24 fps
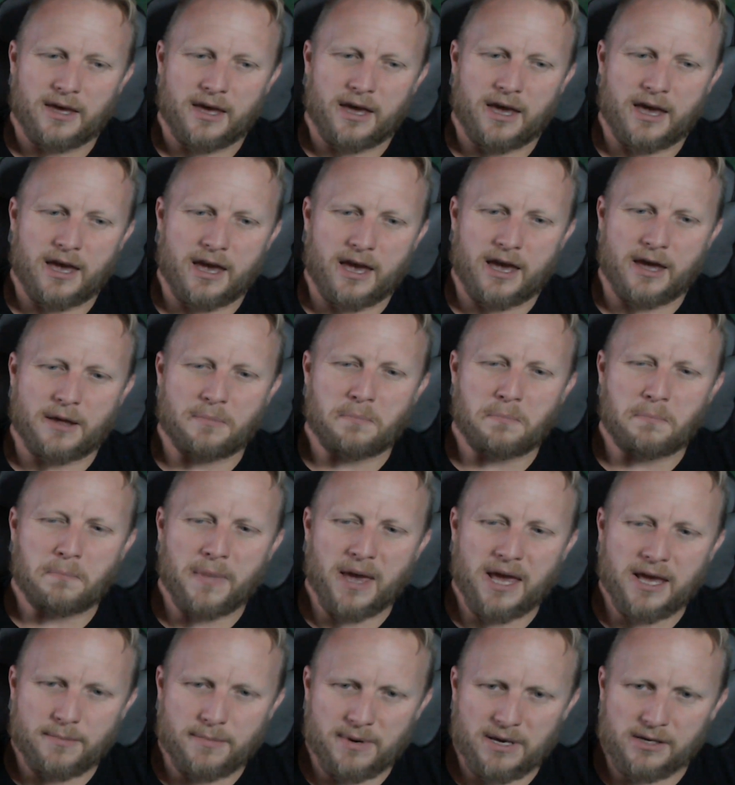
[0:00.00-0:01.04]
and
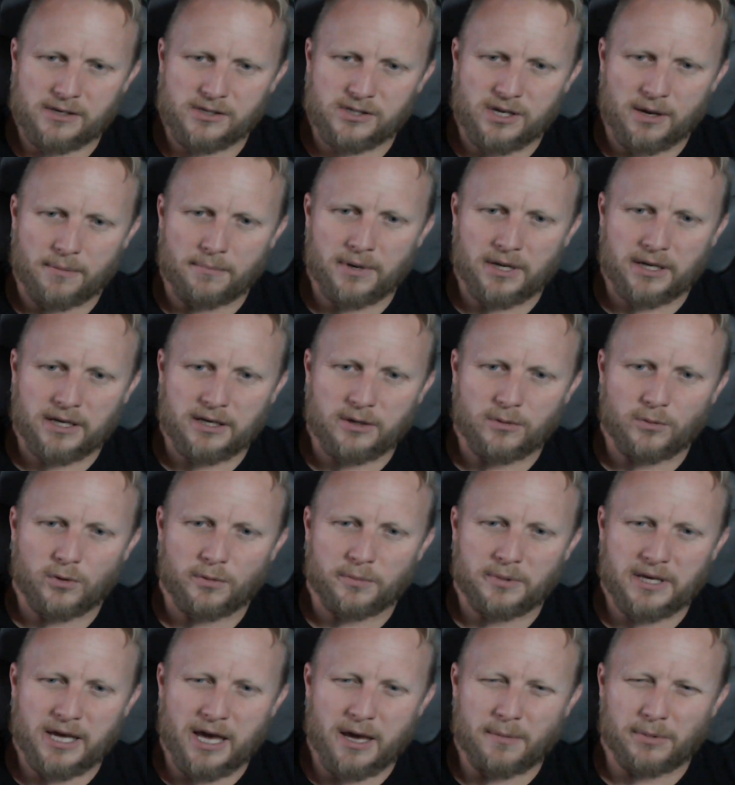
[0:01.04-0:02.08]
maybe somebody will
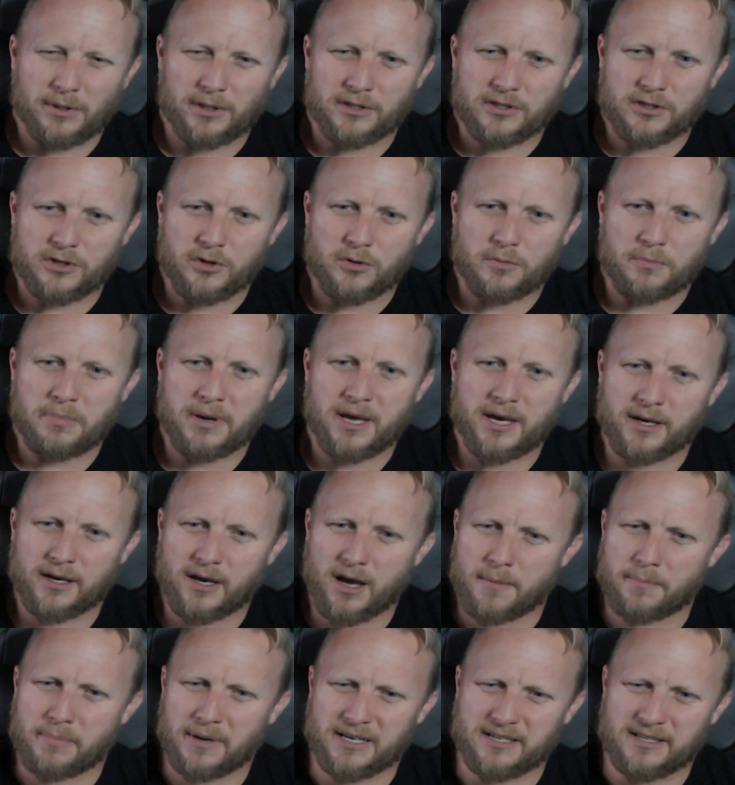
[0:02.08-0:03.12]
be able to pick
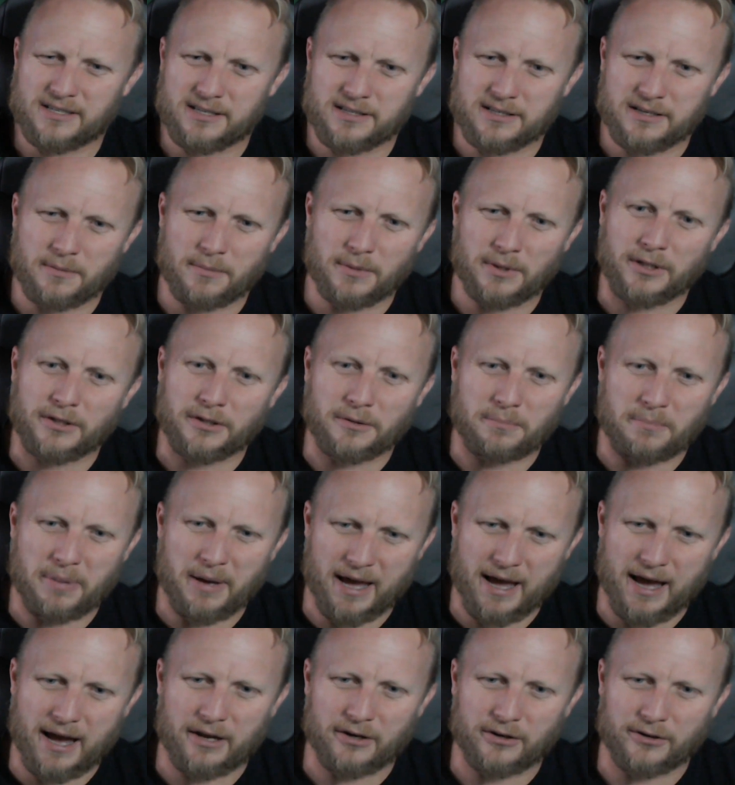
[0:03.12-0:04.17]
up a similar
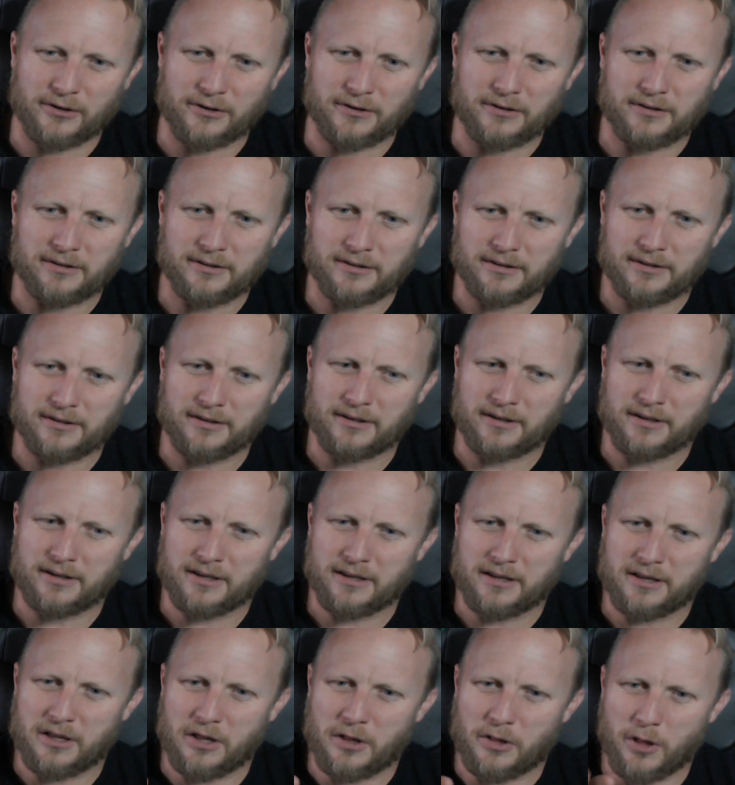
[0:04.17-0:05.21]
pattern
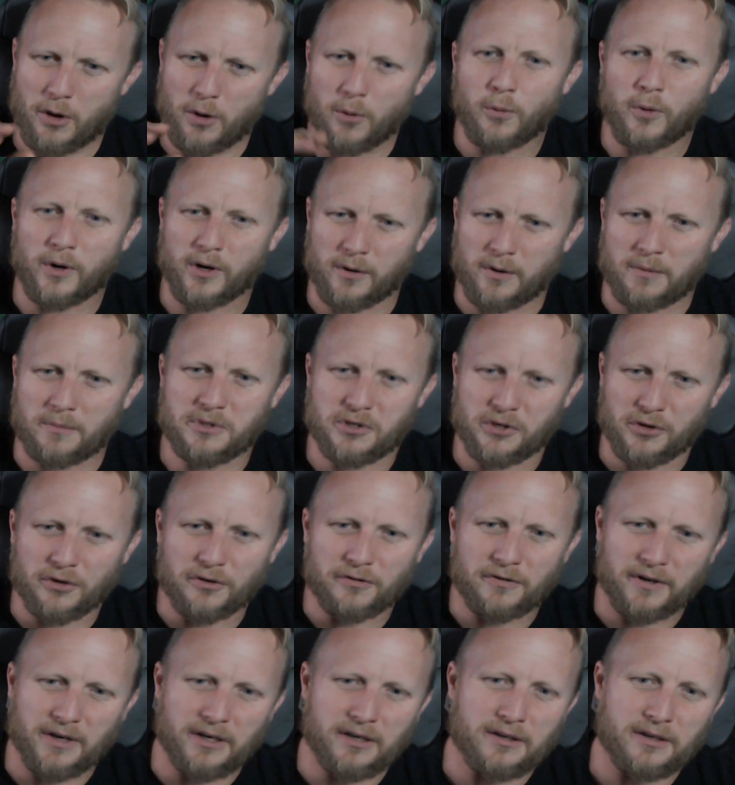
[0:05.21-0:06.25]
that we're
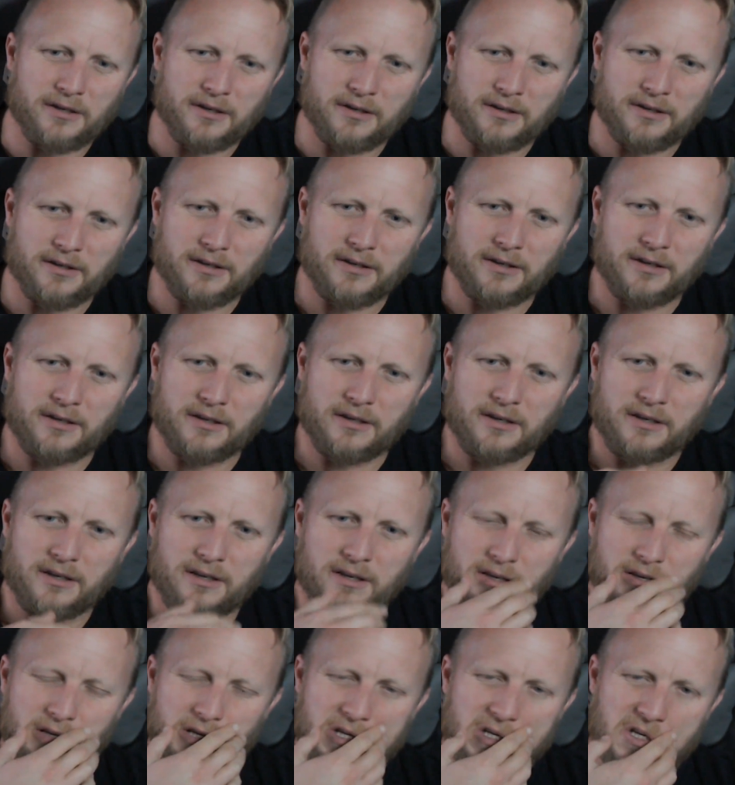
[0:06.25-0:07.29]
observing
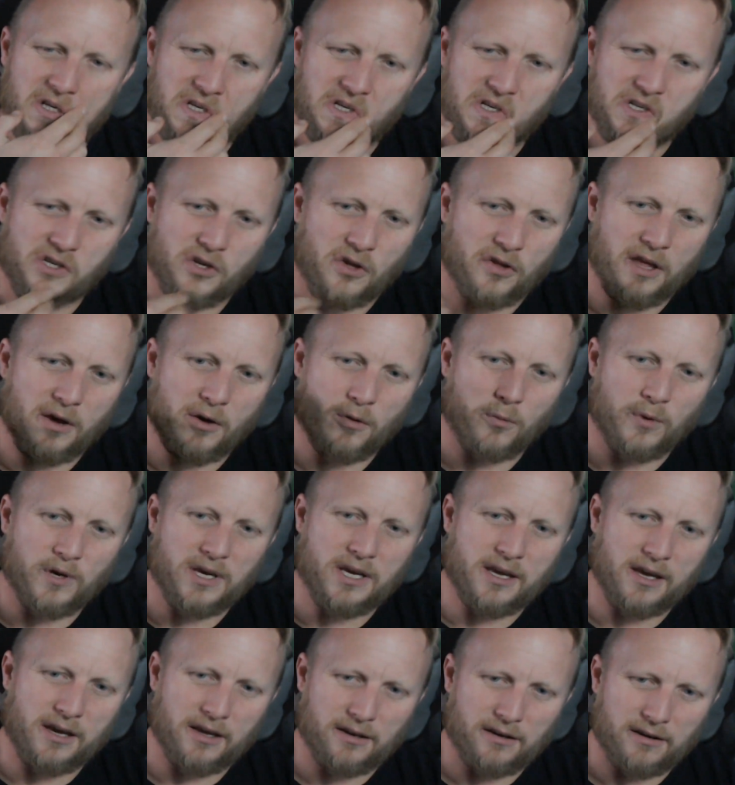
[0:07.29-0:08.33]
so that we
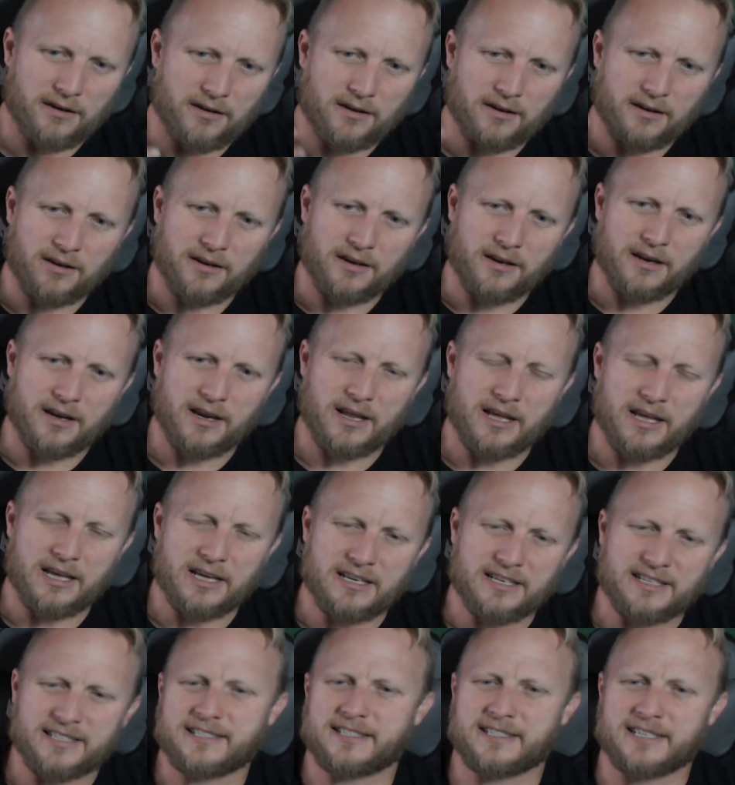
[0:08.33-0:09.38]
can
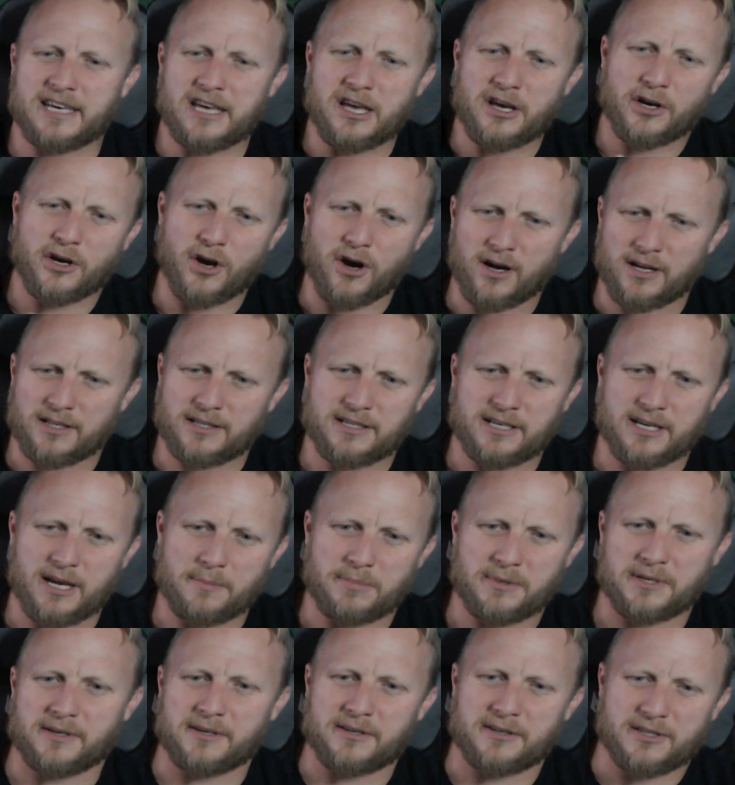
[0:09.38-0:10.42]
see a concept
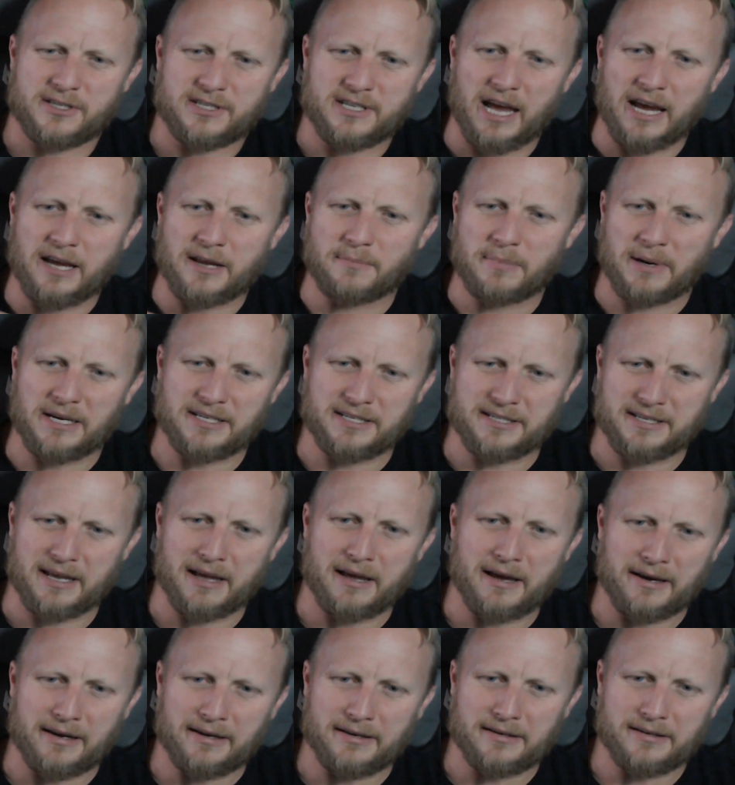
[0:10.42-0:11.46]
side by
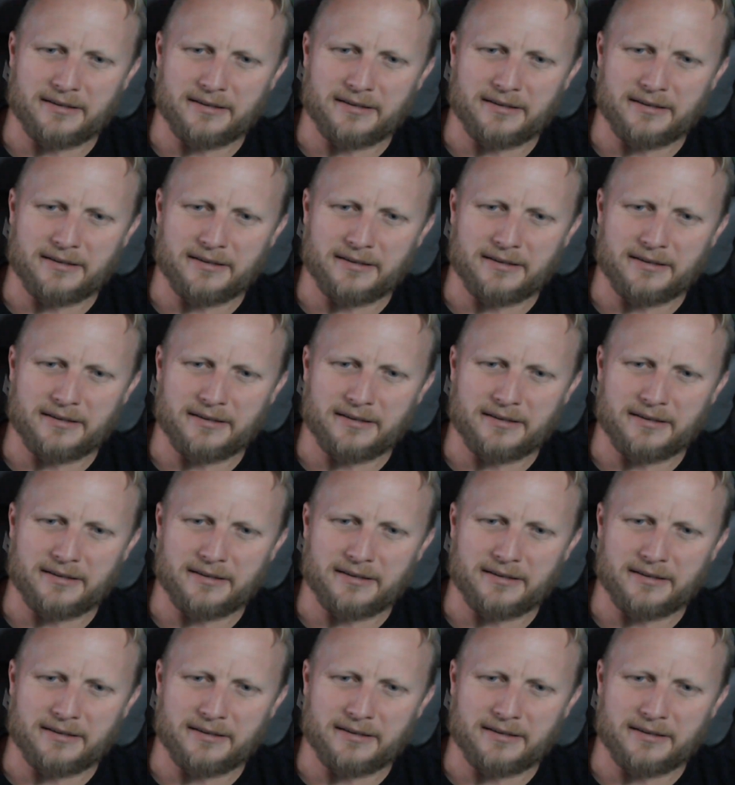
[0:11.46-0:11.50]
side